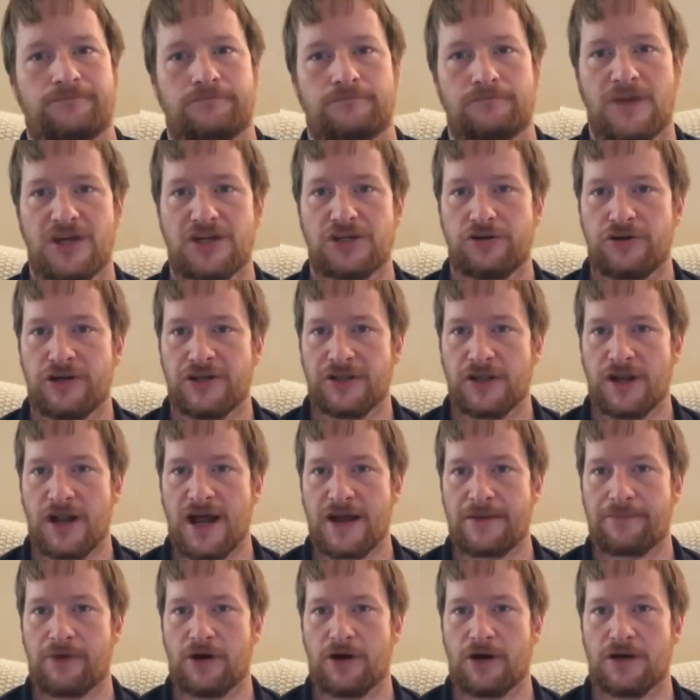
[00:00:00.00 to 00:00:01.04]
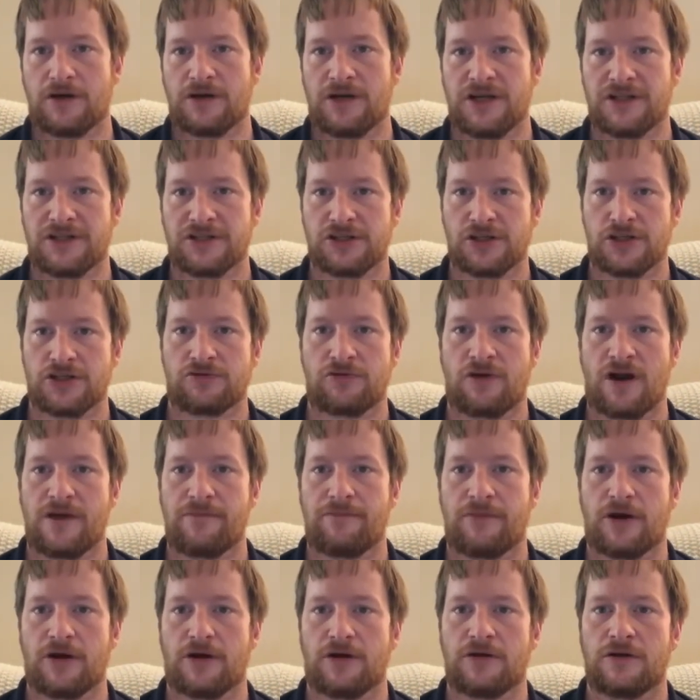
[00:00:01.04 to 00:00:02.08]
make sure you hit the like button, hit the subscribe
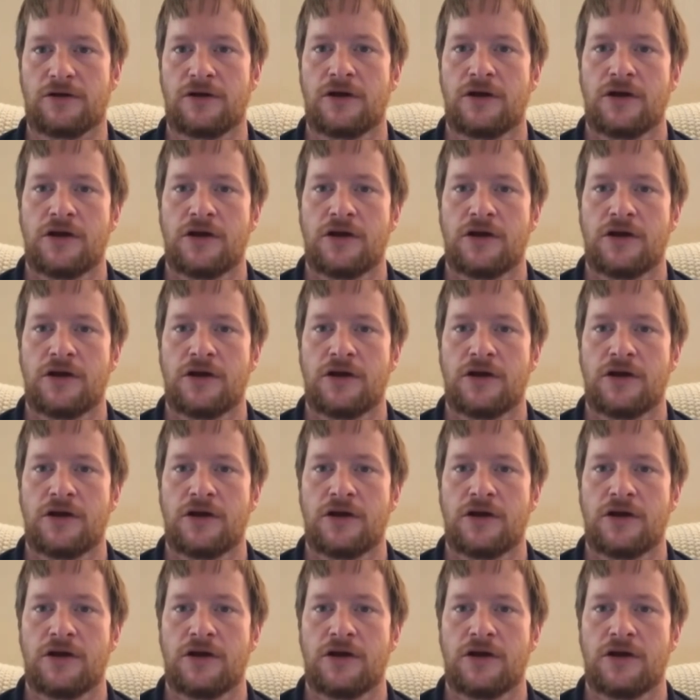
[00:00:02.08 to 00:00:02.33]
button.